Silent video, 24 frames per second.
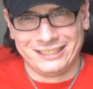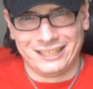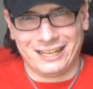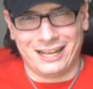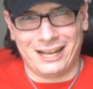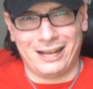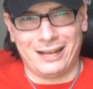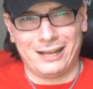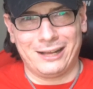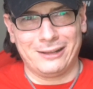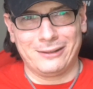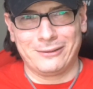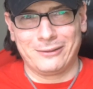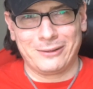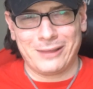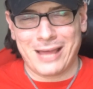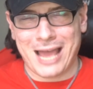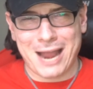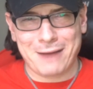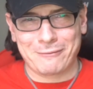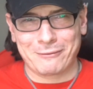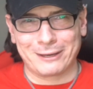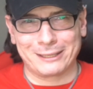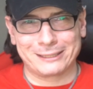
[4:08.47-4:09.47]

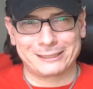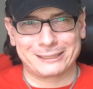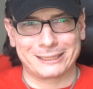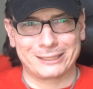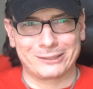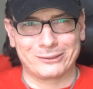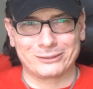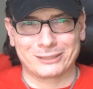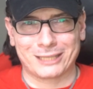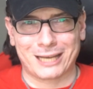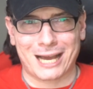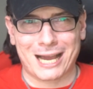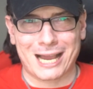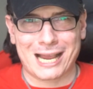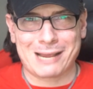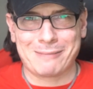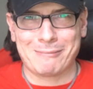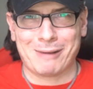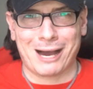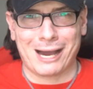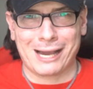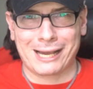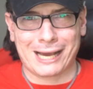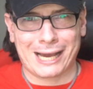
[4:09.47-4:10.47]
Every single time
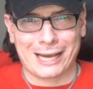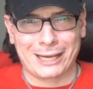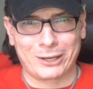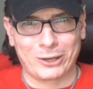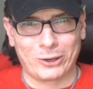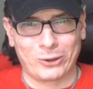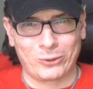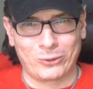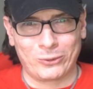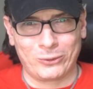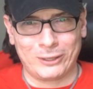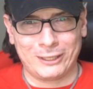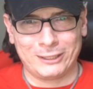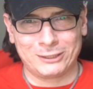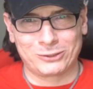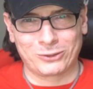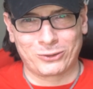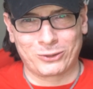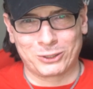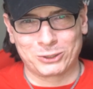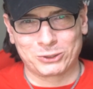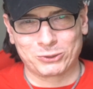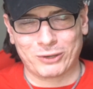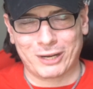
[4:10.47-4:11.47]
I go into
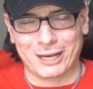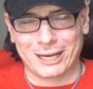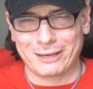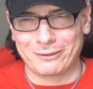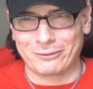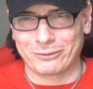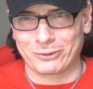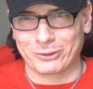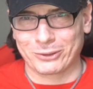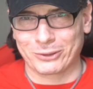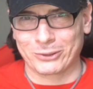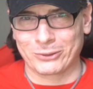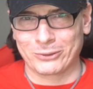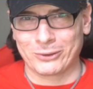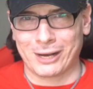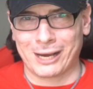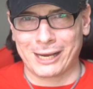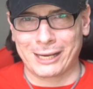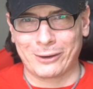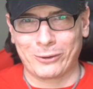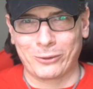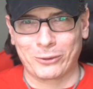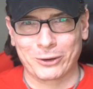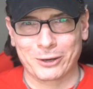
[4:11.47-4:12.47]
the drive-thru,
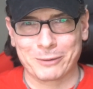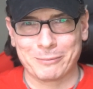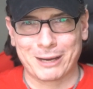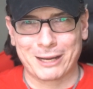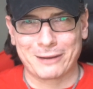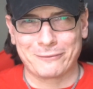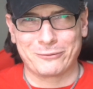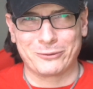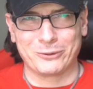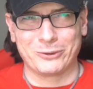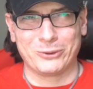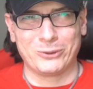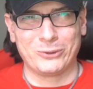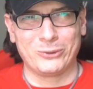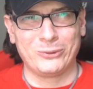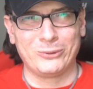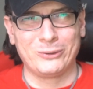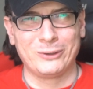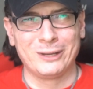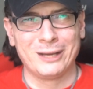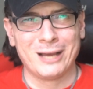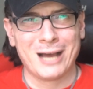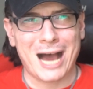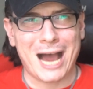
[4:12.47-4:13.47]
I order my food.